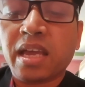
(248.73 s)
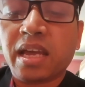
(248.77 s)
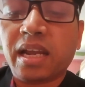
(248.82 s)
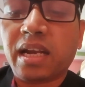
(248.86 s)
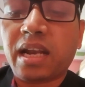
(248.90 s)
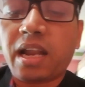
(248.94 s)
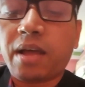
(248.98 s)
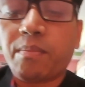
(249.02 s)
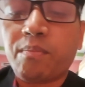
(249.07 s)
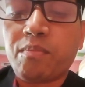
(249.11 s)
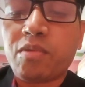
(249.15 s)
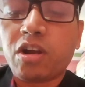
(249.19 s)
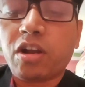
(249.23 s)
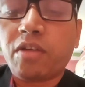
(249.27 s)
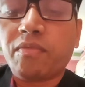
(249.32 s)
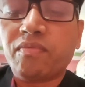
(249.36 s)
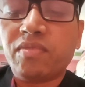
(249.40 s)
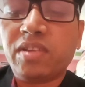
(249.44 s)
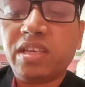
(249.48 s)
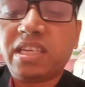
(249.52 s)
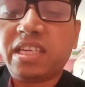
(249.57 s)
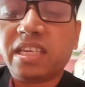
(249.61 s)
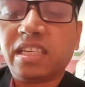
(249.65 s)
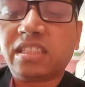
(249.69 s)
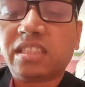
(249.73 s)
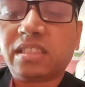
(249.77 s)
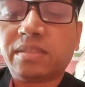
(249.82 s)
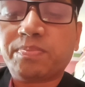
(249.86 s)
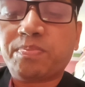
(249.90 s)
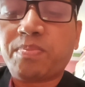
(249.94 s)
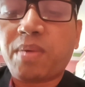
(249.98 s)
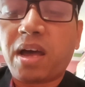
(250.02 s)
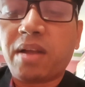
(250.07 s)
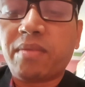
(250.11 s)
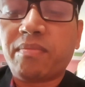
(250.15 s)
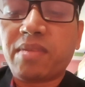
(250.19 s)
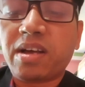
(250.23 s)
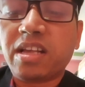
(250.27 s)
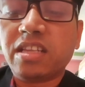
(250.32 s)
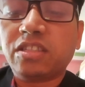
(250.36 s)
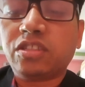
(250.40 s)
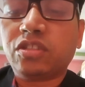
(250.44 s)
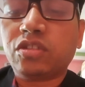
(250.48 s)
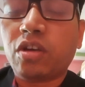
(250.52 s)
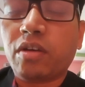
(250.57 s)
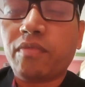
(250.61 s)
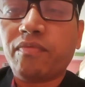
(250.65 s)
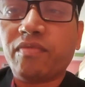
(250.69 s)
Number of leakages per
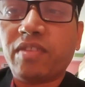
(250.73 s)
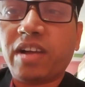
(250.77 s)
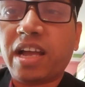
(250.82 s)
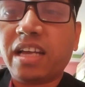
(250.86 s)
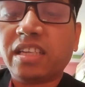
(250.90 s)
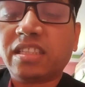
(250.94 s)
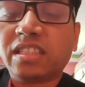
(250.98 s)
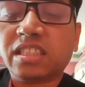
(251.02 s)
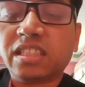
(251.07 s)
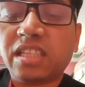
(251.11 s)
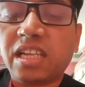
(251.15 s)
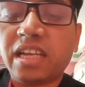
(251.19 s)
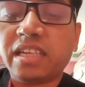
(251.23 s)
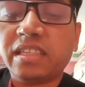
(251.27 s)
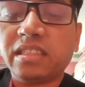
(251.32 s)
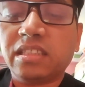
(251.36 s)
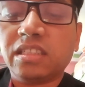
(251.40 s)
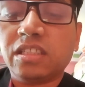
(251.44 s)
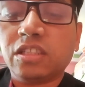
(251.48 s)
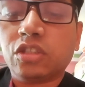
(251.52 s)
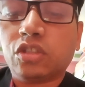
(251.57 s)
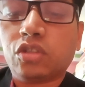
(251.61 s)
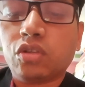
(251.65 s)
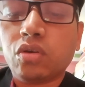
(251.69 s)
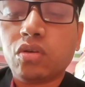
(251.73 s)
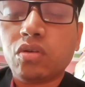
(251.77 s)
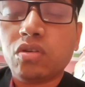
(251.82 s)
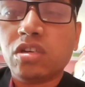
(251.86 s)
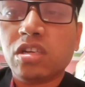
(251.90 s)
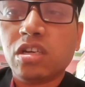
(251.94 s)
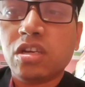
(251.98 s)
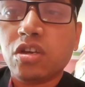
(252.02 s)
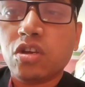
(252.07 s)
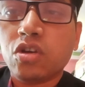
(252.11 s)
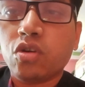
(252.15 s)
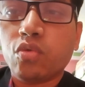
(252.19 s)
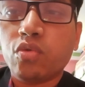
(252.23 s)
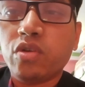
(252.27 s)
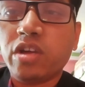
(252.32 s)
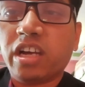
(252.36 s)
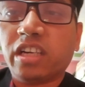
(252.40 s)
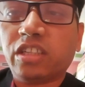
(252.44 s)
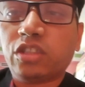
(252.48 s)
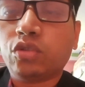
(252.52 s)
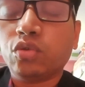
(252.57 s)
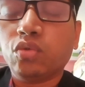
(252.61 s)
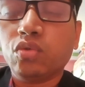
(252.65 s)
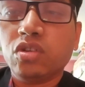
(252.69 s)
miles of gas line. So we
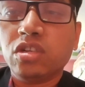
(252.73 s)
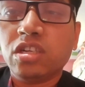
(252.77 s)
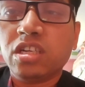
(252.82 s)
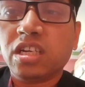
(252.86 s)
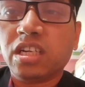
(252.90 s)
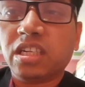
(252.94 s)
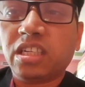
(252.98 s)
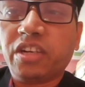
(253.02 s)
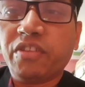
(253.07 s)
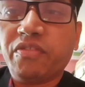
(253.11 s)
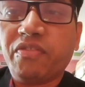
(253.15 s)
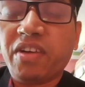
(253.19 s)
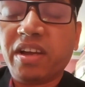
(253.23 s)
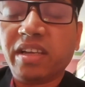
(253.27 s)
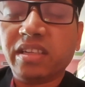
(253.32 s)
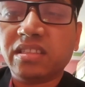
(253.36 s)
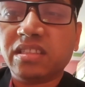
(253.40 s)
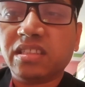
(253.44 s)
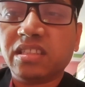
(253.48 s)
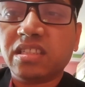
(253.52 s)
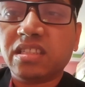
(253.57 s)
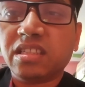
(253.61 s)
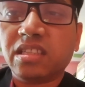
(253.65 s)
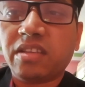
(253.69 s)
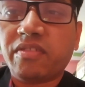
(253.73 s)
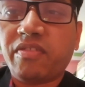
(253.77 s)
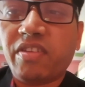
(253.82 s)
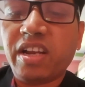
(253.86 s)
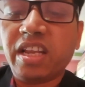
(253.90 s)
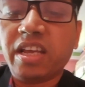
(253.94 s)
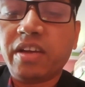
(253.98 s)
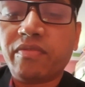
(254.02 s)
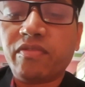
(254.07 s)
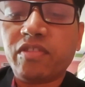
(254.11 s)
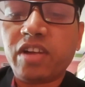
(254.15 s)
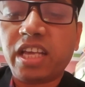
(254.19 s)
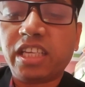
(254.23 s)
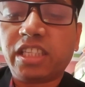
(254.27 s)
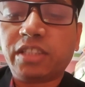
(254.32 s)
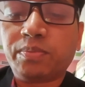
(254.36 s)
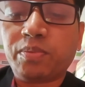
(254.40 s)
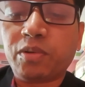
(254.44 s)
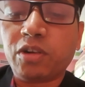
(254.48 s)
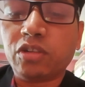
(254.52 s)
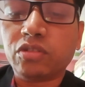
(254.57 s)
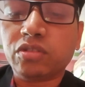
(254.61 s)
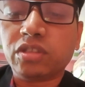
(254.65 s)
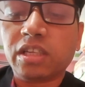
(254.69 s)
are to define the variable as
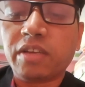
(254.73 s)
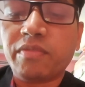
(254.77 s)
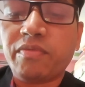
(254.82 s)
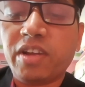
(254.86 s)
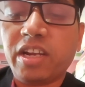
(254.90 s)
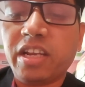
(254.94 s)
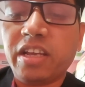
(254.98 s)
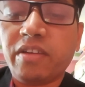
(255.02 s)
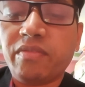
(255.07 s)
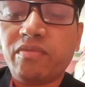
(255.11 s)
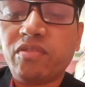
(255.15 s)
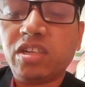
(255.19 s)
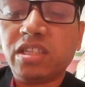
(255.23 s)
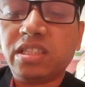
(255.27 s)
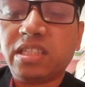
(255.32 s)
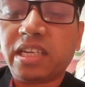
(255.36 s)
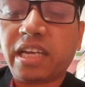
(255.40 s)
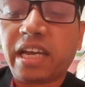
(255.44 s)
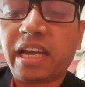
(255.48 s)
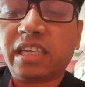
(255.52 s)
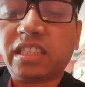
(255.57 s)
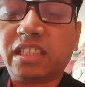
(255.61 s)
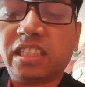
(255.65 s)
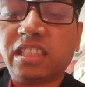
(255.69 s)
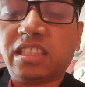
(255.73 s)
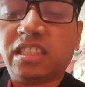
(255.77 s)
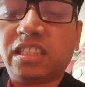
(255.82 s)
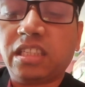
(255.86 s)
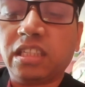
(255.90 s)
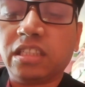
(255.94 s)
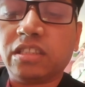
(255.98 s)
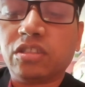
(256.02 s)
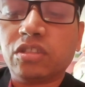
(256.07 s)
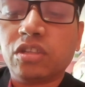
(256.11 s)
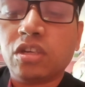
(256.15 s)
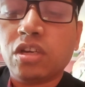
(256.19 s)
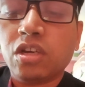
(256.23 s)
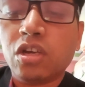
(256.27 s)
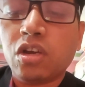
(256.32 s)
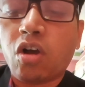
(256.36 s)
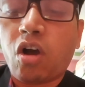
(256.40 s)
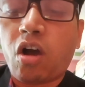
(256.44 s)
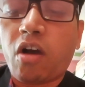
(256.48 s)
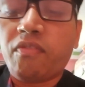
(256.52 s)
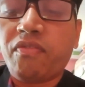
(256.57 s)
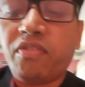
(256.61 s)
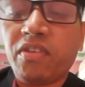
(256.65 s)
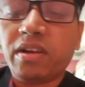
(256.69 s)
follows. A variable is a characteristic,
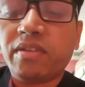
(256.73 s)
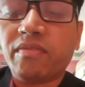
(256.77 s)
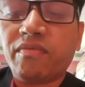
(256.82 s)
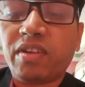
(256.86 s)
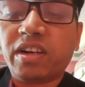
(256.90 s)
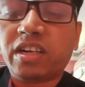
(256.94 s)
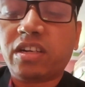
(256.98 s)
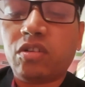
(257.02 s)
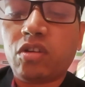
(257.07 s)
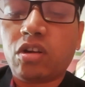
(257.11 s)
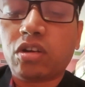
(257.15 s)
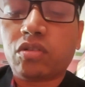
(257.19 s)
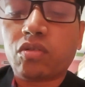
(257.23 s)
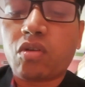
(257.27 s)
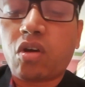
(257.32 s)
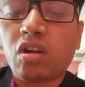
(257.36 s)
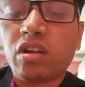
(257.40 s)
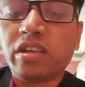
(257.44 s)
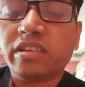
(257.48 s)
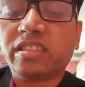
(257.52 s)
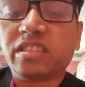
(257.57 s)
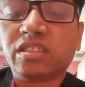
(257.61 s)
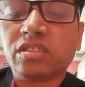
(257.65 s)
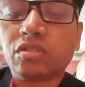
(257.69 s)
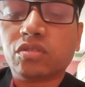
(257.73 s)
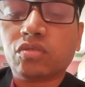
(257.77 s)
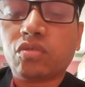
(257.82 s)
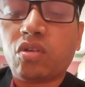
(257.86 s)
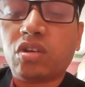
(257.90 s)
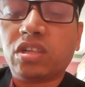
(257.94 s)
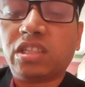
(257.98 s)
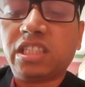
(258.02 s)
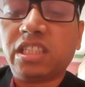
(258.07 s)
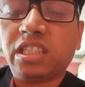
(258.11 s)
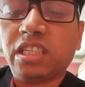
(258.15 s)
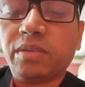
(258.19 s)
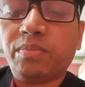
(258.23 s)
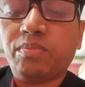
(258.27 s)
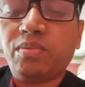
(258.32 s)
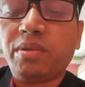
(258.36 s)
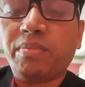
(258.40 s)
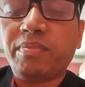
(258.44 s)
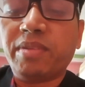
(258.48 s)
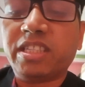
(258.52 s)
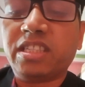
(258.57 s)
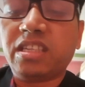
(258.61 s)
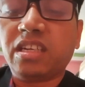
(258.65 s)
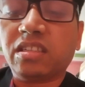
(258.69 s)
often but not always quantitatively
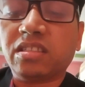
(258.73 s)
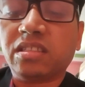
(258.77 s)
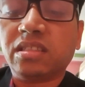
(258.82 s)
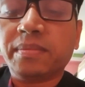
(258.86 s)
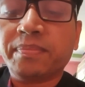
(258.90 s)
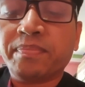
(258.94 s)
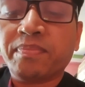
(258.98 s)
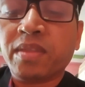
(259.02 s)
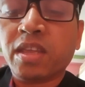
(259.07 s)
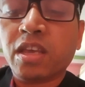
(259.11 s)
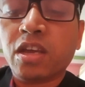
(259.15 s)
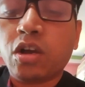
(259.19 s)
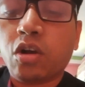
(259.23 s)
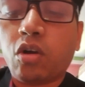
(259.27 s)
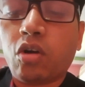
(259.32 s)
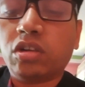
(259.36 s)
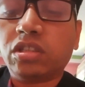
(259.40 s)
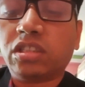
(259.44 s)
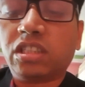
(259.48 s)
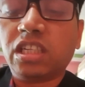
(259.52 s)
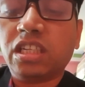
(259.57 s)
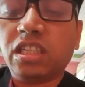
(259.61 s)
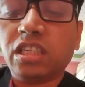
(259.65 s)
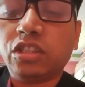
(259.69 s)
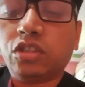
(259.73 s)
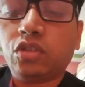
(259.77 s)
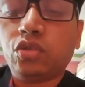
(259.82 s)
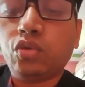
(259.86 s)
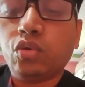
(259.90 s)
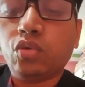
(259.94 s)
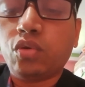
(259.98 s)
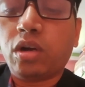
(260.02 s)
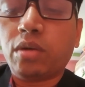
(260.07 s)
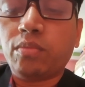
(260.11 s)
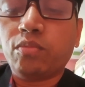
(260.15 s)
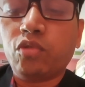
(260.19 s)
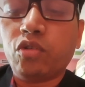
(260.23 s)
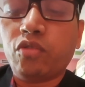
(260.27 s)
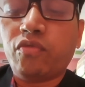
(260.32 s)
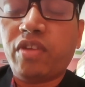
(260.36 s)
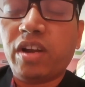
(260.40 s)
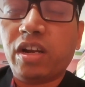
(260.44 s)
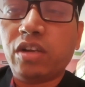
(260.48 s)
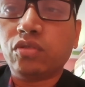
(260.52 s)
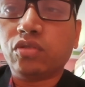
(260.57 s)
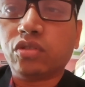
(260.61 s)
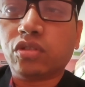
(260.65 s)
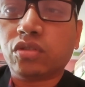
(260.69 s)
measured, containing two or more
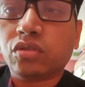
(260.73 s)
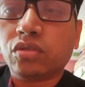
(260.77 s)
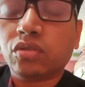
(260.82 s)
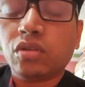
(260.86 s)
values